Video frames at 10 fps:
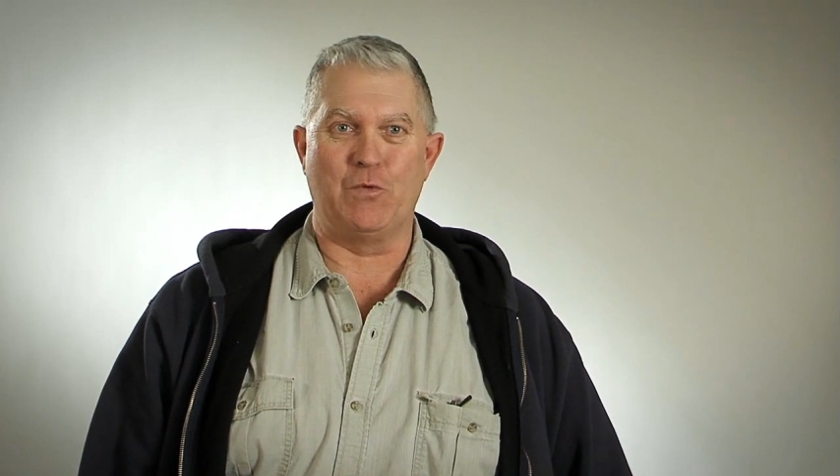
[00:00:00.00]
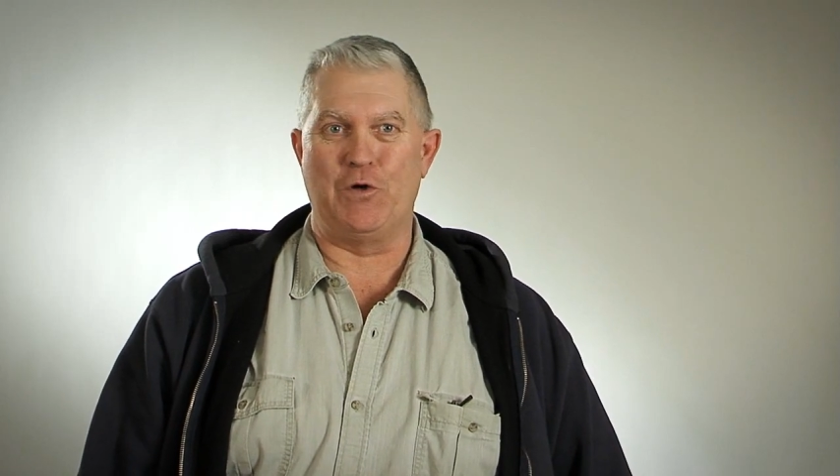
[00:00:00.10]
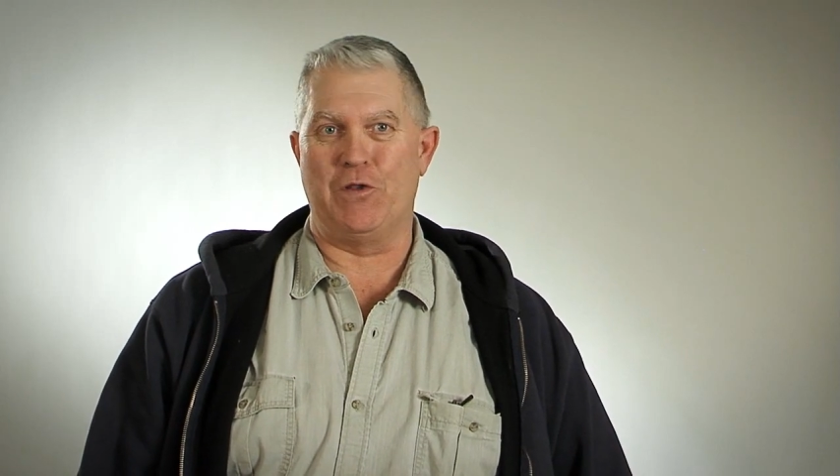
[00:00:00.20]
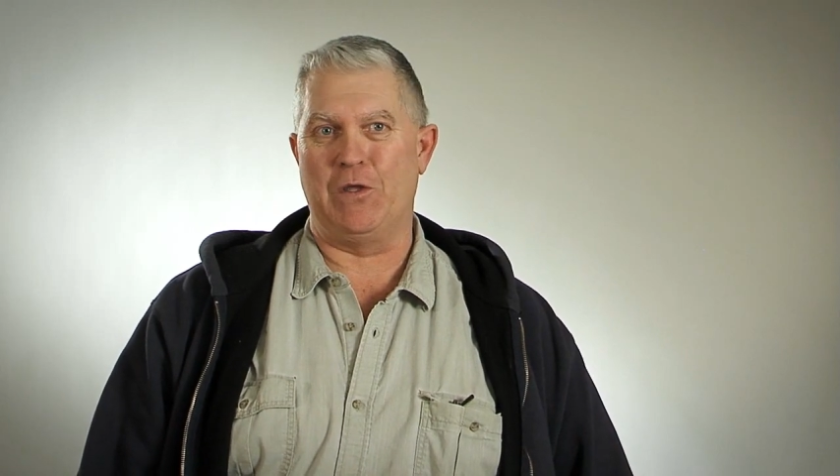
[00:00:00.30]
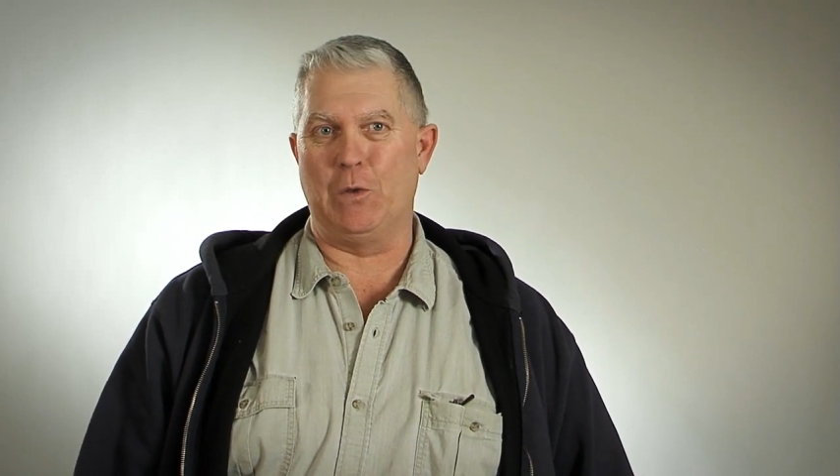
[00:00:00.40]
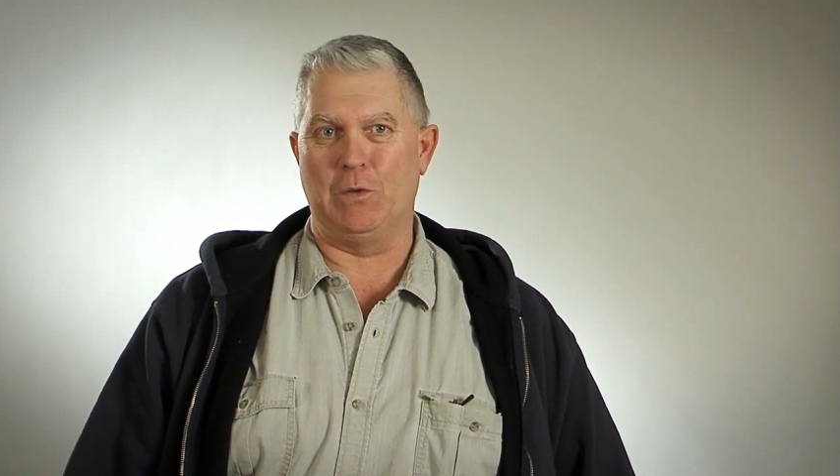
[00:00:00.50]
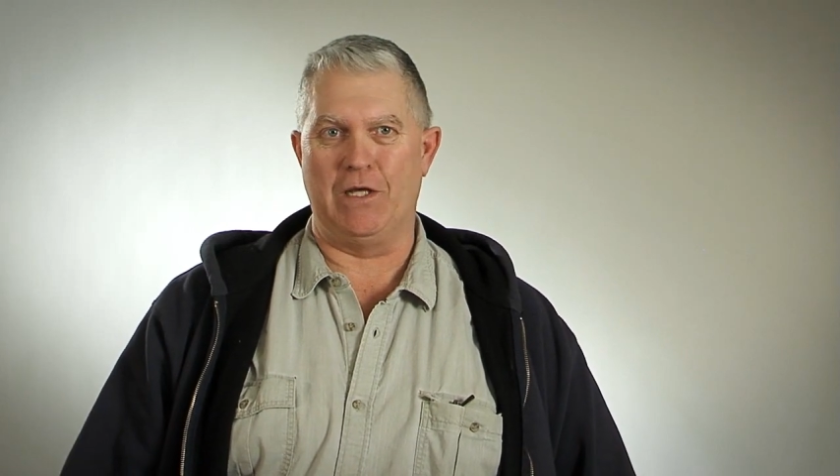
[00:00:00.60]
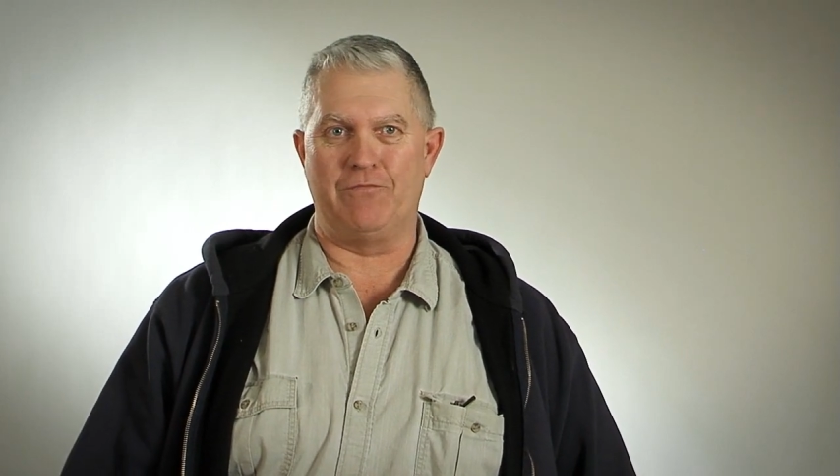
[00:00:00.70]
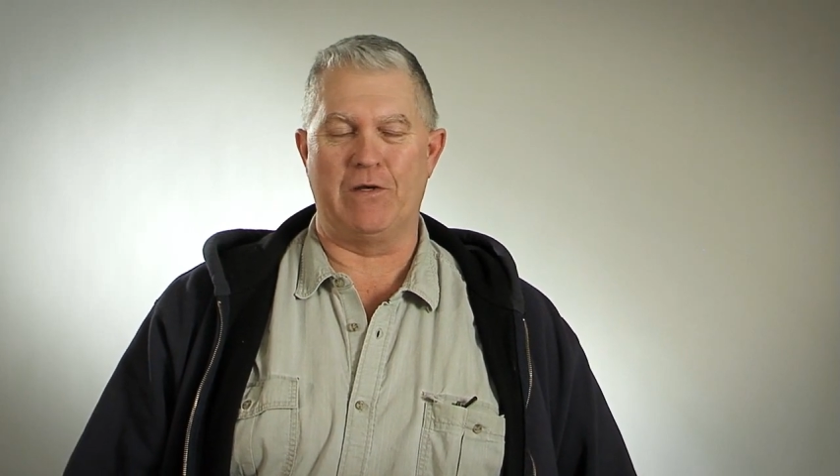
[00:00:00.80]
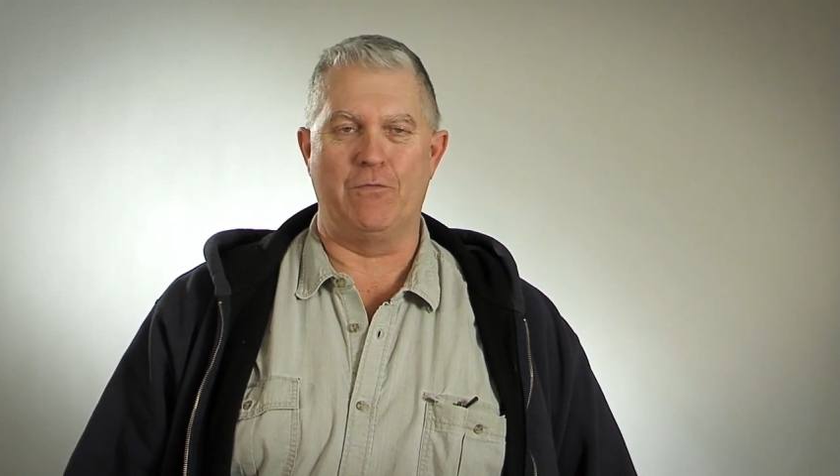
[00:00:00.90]
where the old
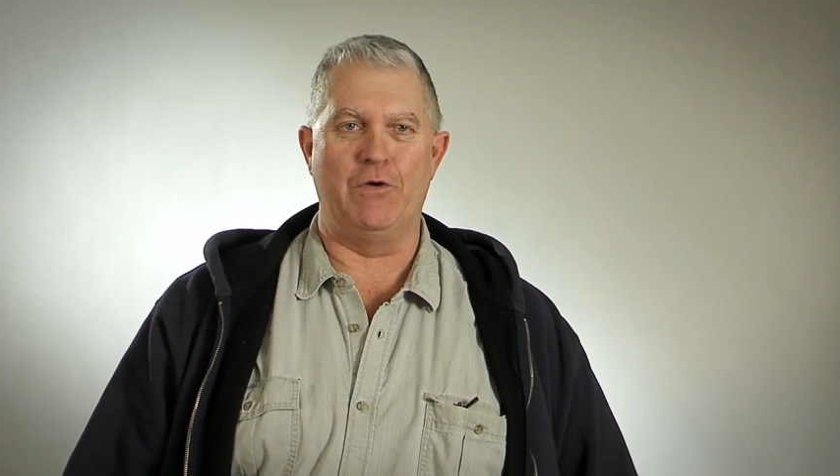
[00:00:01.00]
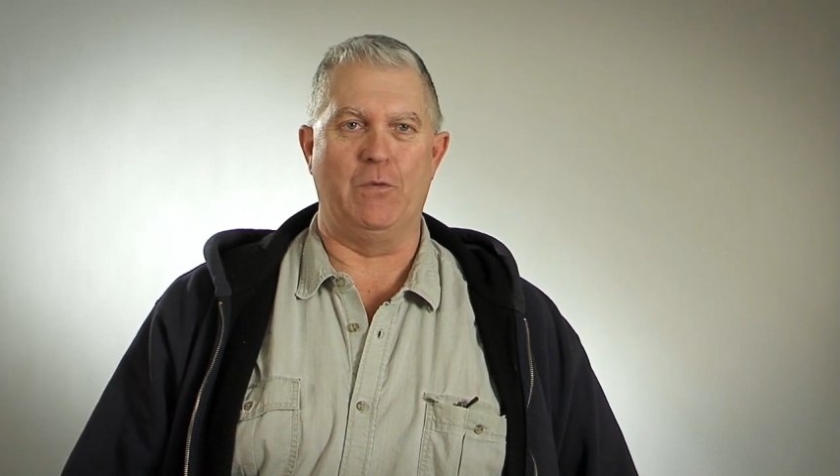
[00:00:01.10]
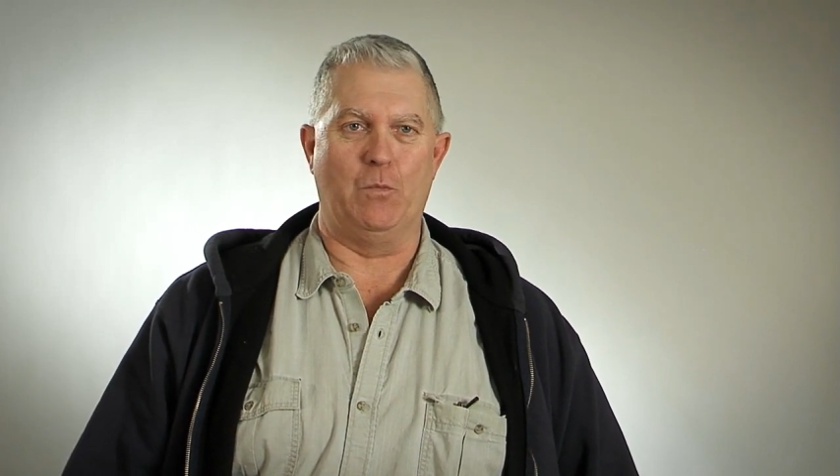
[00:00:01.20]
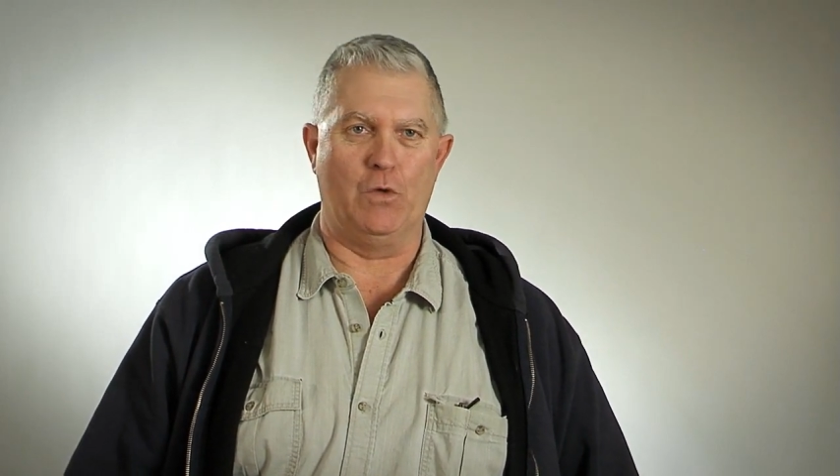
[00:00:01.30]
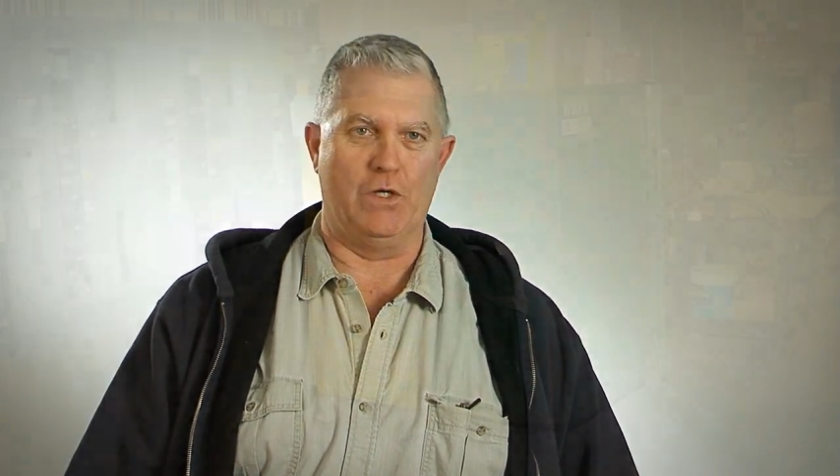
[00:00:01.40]
electric room